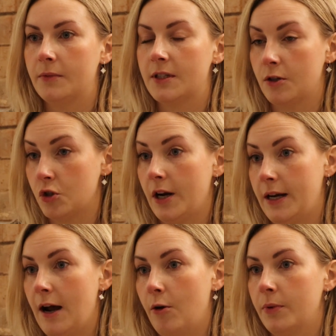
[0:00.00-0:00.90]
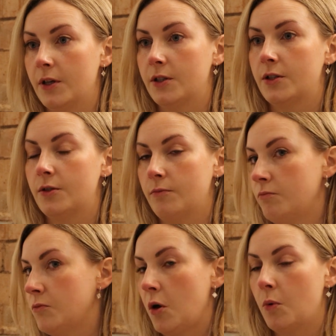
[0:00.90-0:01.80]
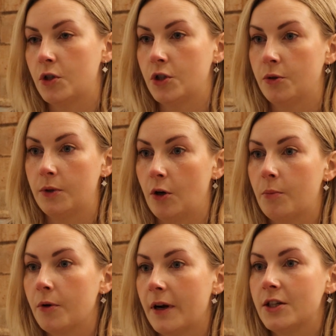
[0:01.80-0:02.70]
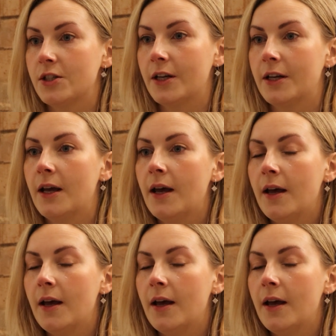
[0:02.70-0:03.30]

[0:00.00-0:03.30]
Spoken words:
to try and help us know what to do with the operation,